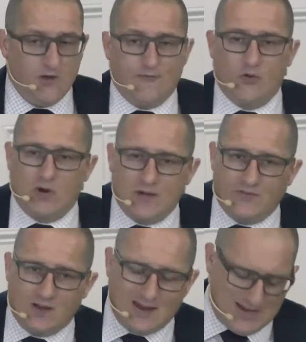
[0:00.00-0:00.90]

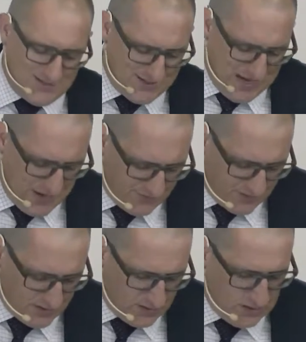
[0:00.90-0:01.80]
forever and
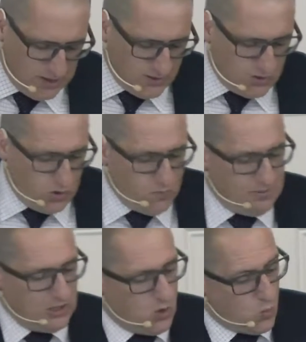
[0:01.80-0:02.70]
ever, to whom
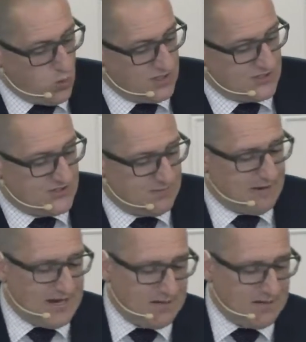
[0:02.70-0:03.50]
belong wisdom